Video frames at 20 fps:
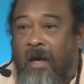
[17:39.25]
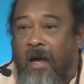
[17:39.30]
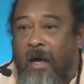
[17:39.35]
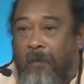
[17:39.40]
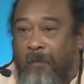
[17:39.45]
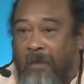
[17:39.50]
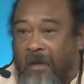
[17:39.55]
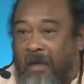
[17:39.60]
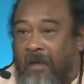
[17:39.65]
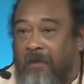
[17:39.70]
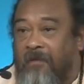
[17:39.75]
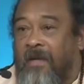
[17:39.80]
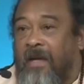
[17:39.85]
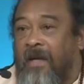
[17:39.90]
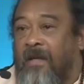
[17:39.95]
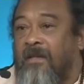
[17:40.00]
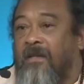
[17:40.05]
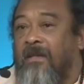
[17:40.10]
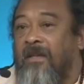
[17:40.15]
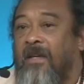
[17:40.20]
I believe
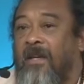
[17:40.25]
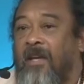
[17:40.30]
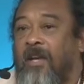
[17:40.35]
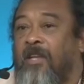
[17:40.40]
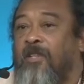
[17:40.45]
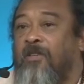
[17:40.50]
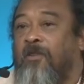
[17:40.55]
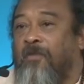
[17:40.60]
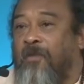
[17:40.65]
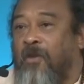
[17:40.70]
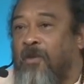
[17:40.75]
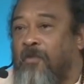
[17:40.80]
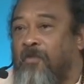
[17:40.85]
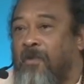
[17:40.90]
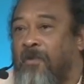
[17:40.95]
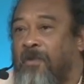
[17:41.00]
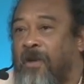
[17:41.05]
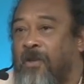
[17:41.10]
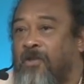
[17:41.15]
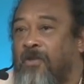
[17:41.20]
that each of those
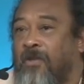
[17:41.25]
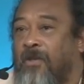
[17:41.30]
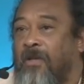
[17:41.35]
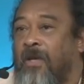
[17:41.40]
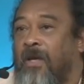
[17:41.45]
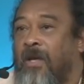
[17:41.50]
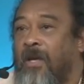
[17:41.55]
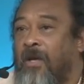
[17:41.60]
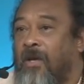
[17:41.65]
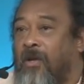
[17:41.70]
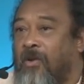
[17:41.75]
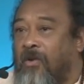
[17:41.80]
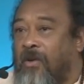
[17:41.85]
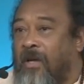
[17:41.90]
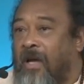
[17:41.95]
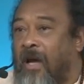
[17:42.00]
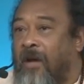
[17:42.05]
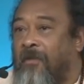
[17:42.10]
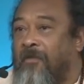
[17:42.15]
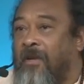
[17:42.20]
professions
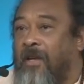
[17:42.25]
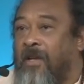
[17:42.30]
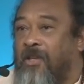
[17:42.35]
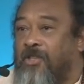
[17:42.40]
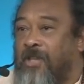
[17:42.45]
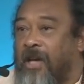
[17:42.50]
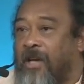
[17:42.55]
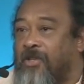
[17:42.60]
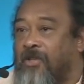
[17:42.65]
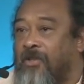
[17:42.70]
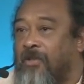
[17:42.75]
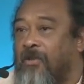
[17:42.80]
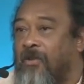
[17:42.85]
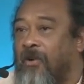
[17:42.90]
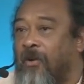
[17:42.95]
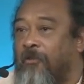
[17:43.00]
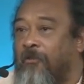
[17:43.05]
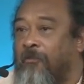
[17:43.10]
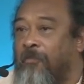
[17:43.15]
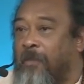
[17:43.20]
could have an injection
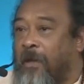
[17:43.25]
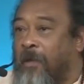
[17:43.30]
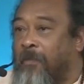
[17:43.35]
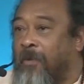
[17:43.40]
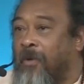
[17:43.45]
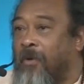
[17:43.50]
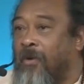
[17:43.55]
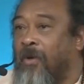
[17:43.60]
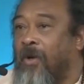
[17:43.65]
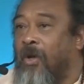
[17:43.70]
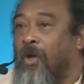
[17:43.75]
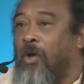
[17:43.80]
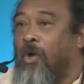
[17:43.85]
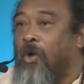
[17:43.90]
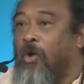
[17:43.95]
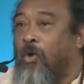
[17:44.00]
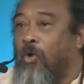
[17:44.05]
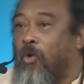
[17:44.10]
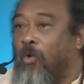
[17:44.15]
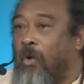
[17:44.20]
of people
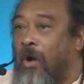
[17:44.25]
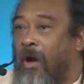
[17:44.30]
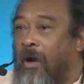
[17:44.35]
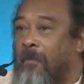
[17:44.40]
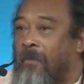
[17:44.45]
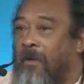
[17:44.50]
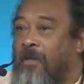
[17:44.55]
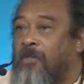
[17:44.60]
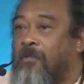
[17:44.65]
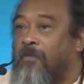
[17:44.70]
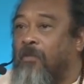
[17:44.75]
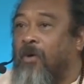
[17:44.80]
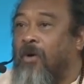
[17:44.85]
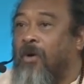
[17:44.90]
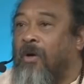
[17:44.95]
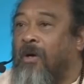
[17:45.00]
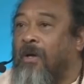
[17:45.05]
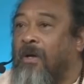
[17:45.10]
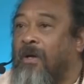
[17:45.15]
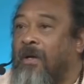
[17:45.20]
who are much
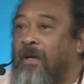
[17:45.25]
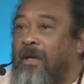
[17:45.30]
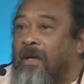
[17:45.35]
more